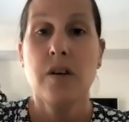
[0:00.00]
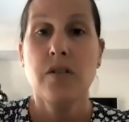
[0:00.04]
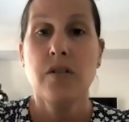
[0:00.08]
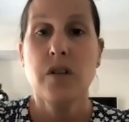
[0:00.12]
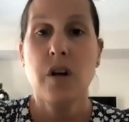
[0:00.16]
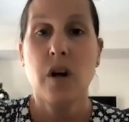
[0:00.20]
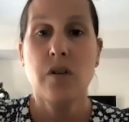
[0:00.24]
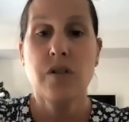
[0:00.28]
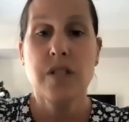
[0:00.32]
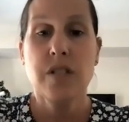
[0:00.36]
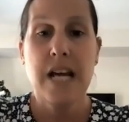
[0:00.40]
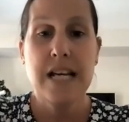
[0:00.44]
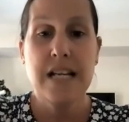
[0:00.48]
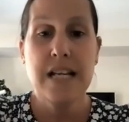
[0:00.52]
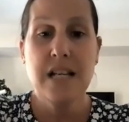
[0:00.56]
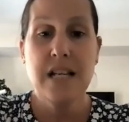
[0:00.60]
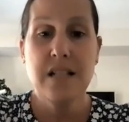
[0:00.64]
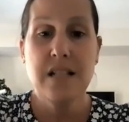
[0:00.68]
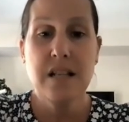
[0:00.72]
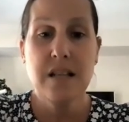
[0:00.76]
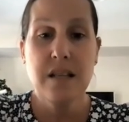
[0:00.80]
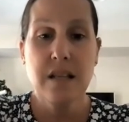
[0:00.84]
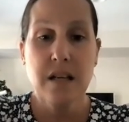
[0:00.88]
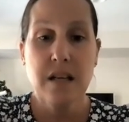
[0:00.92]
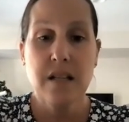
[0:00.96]
So I'll take you
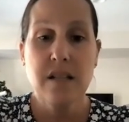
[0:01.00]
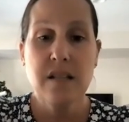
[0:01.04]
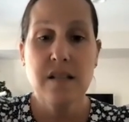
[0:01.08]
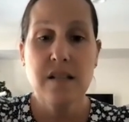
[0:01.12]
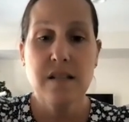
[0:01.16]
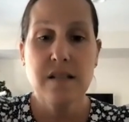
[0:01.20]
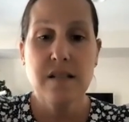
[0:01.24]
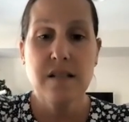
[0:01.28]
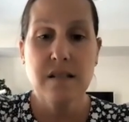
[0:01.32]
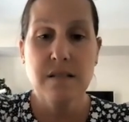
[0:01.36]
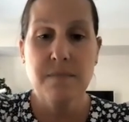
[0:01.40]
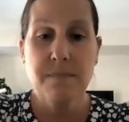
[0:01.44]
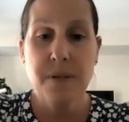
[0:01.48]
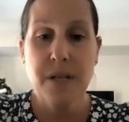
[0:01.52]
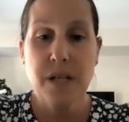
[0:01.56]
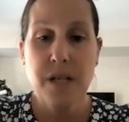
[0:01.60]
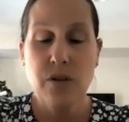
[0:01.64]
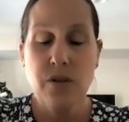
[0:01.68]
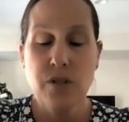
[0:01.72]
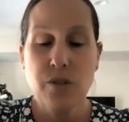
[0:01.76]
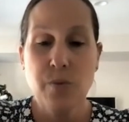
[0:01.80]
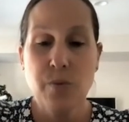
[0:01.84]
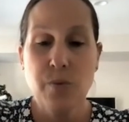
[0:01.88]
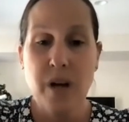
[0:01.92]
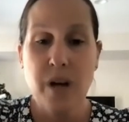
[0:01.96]
to this
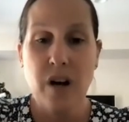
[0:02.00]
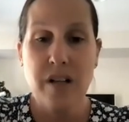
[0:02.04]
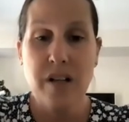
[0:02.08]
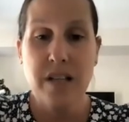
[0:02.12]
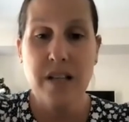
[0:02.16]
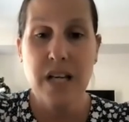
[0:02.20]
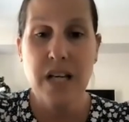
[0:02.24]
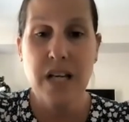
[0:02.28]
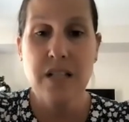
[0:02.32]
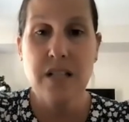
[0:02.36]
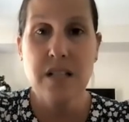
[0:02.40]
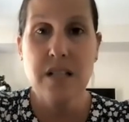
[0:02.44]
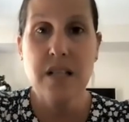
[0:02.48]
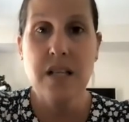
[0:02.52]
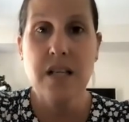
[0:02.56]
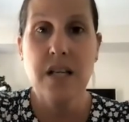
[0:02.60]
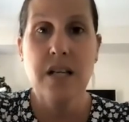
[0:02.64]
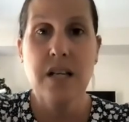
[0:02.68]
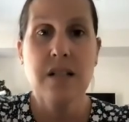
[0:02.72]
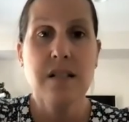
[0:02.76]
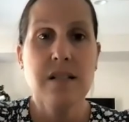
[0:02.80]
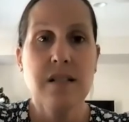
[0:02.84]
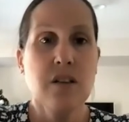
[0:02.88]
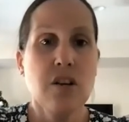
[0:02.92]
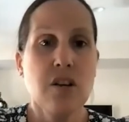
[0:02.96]
because we are at the end of the
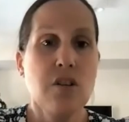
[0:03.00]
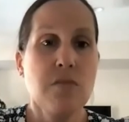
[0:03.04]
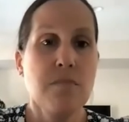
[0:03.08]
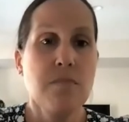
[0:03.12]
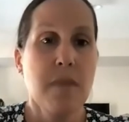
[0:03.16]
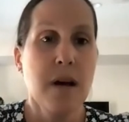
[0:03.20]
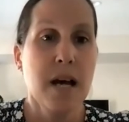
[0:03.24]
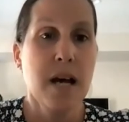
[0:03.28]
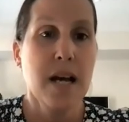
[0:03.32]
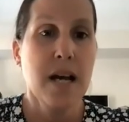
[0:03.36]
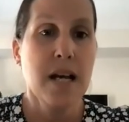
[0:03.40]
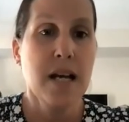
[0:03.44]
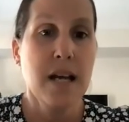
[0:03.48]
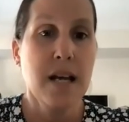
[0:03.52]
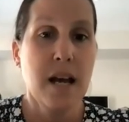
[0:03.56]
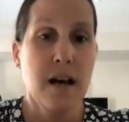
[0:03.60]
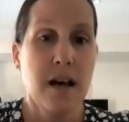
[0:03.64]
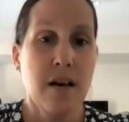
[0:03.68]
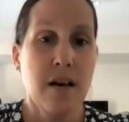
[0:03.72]
year, so you may